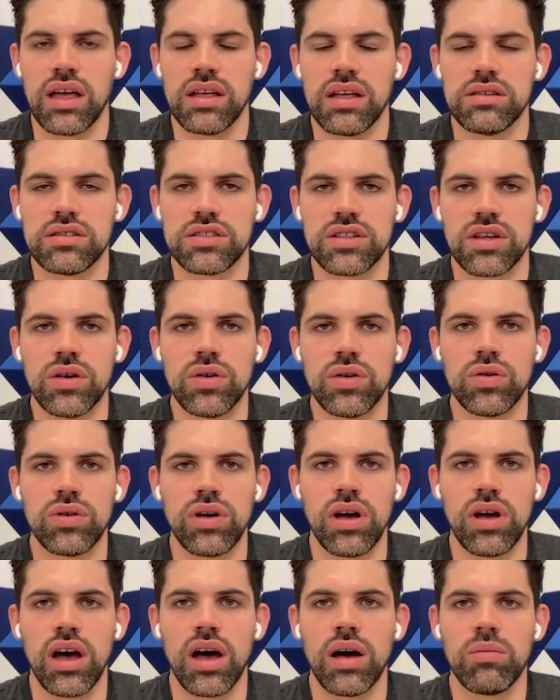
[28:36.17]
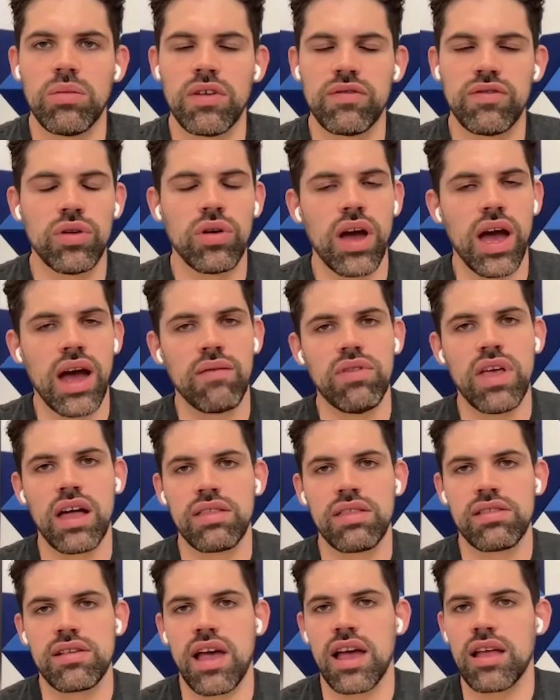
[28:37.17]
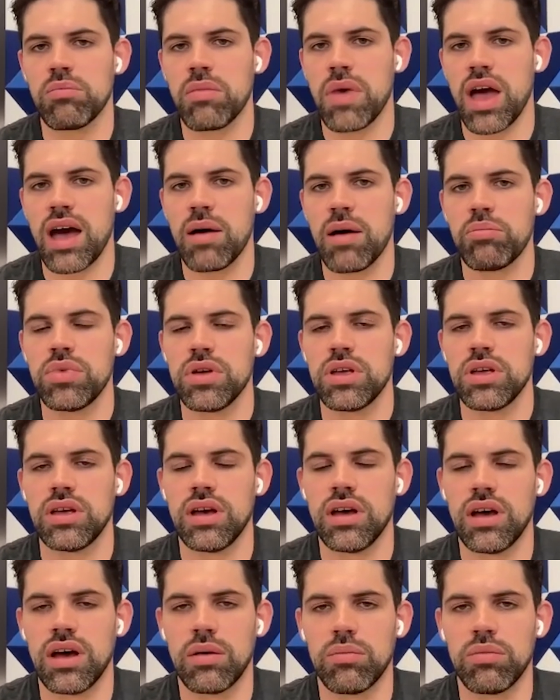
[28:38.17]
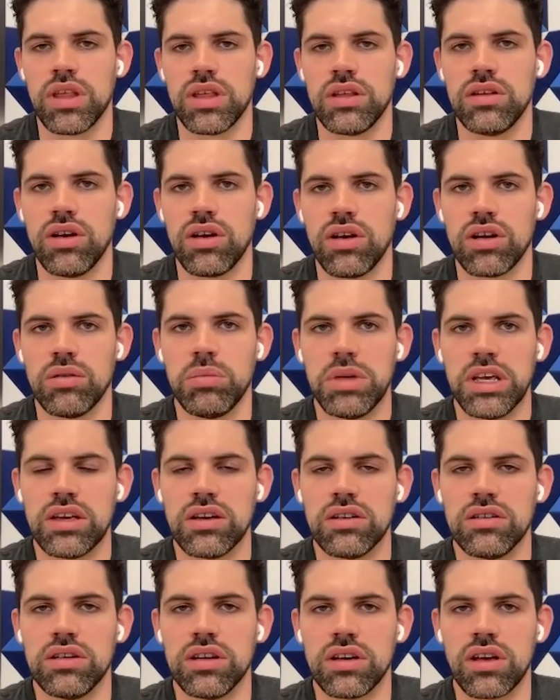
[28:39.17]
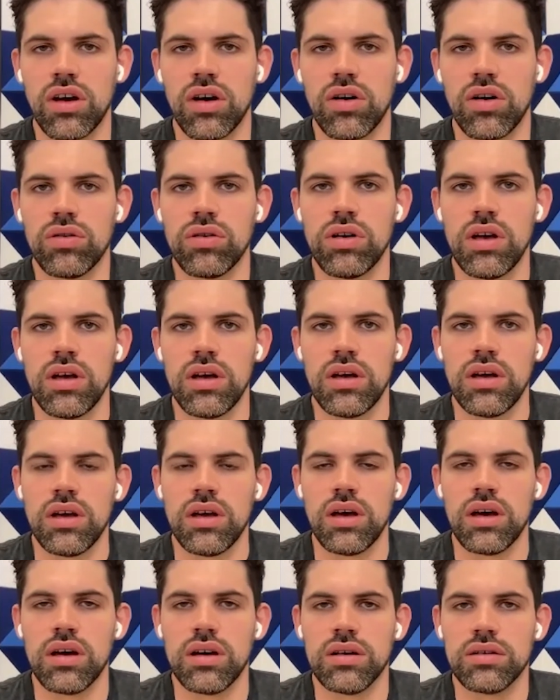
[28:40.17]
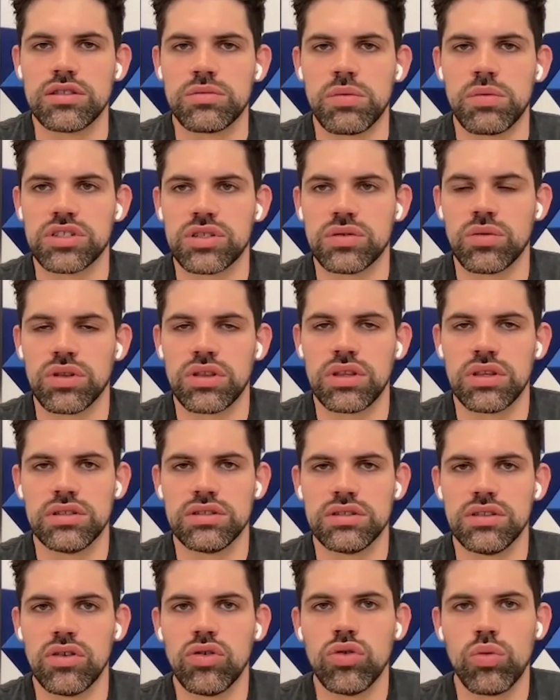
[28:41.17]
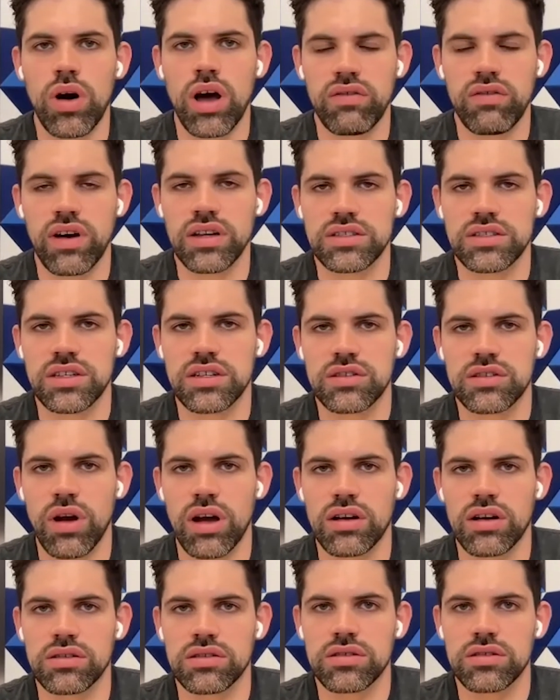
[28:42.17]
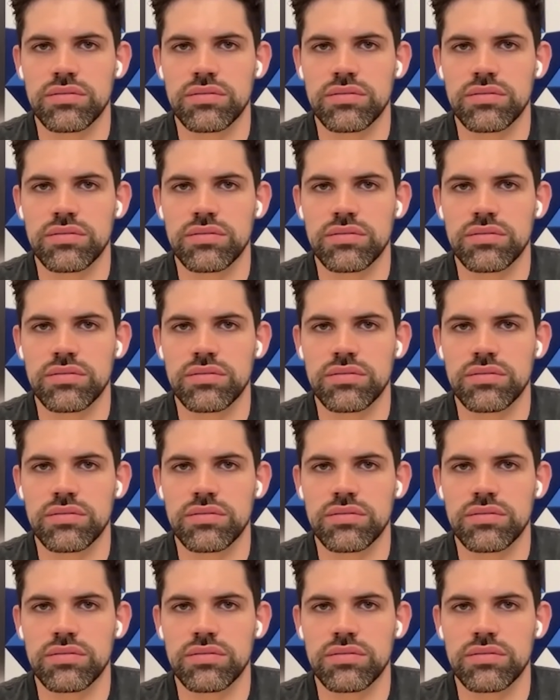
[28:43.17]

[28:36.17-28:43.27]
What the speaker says: And so if you have that site map, then you're going to be good to go, especially with these new Wi-Fi 6 routers.